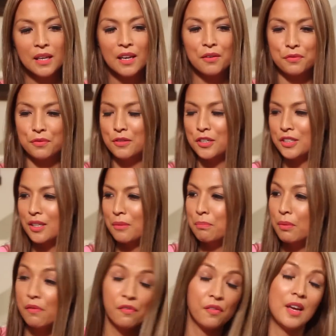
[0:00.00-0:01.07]
If there's a
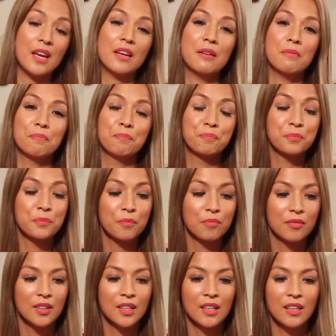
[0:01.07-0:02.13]
buffet,
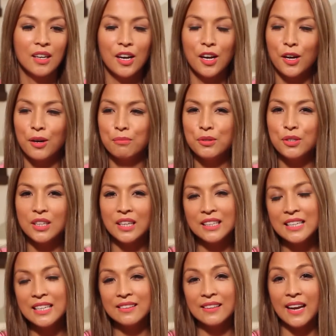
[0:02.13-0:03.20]
you can
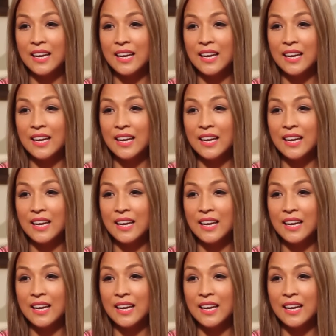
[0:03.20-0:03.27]
eat